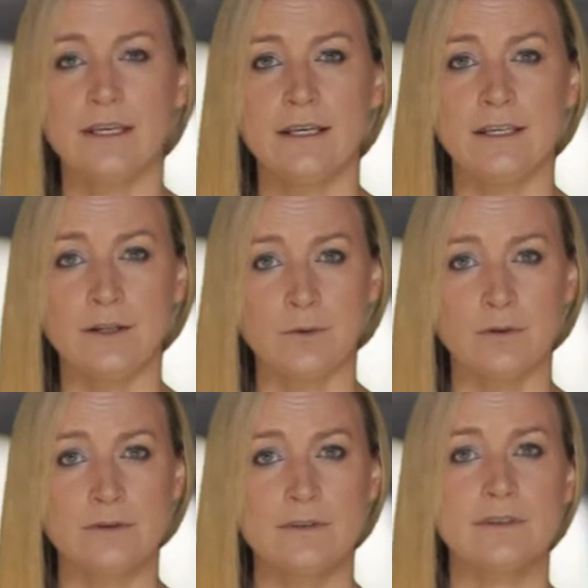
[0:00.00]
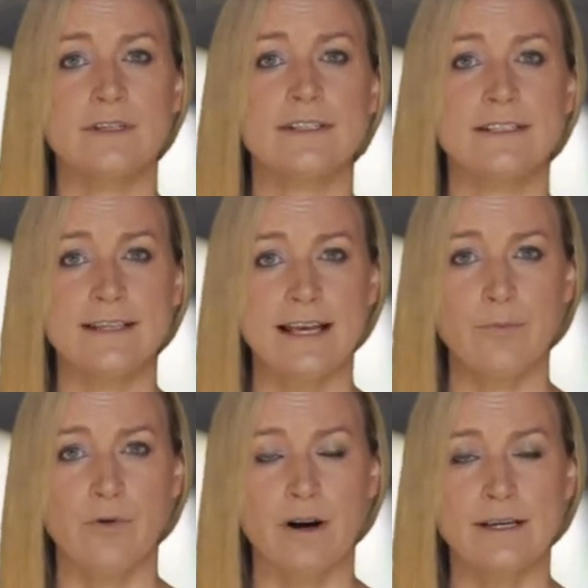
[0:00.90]
equals sale
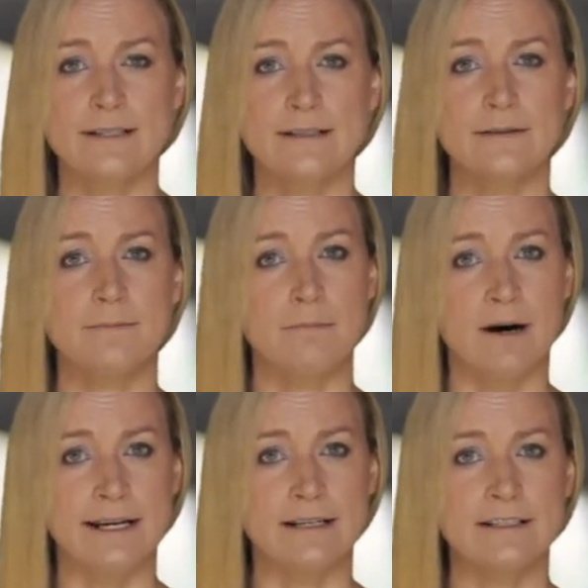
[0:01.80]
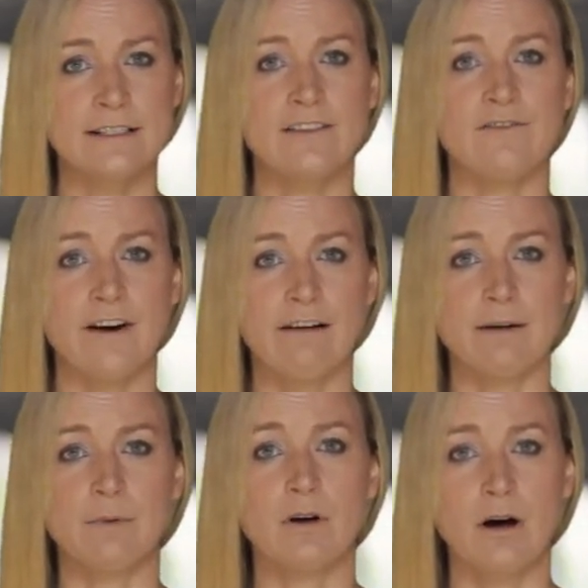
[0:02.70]
price minus
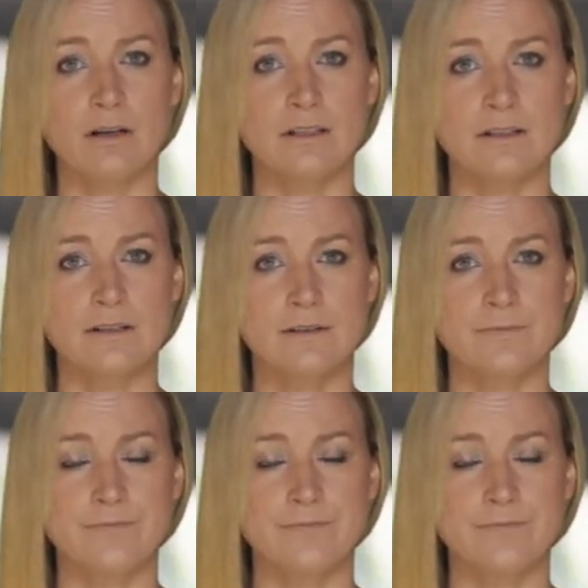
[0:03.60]
variable costs.